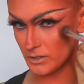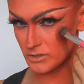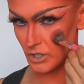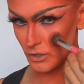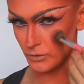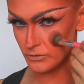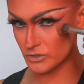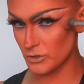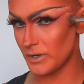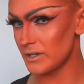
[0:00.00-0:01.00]
tone
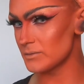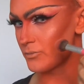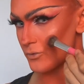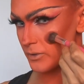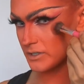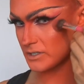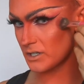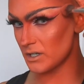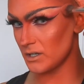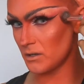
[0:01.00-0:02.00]
to it. It's
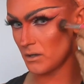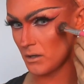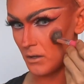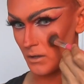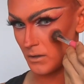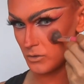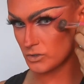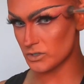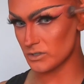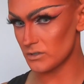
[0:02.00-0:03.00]
pretty
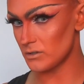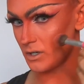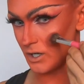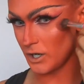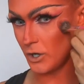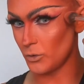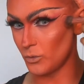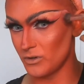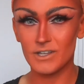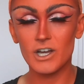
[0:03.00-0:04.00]
just glow.
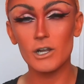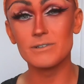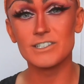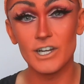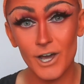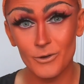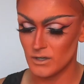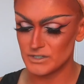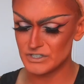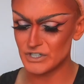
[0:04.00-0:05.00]
The colour is Glow.
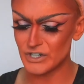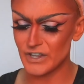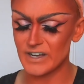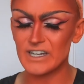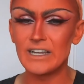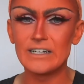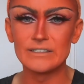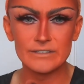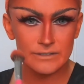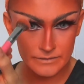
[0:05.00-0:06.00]
Do you not know that colour?
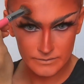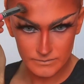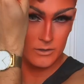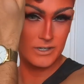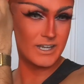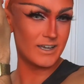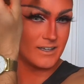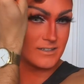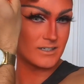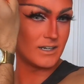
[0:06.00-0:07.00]
Oh
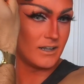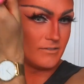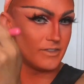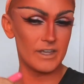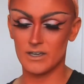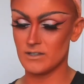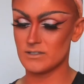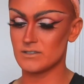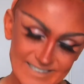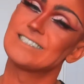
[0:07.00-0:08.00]
yes, I love
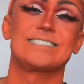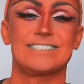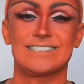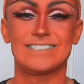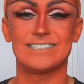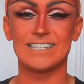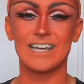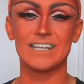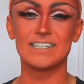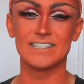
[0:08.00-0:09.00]
this.
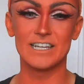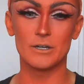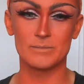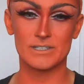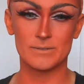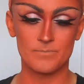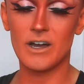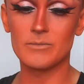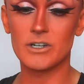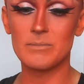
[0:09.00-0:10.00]
Okay, lips.
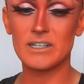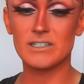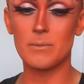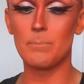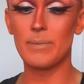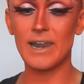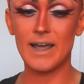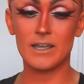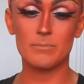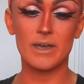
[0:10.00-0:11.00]
I'm going to mix the
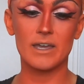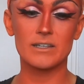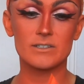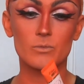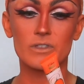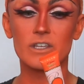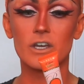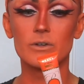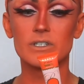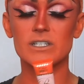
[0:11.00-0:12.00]
black base with the
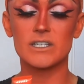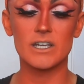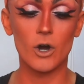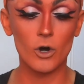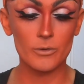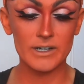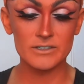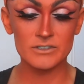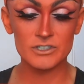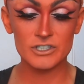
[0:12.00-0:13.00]
OTT
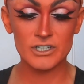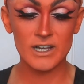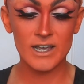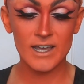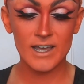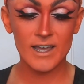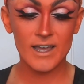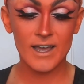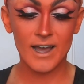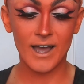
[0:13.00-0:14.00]
Orange
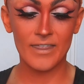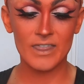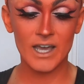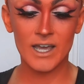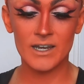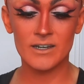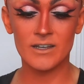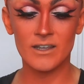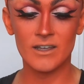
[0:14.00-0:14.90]
and then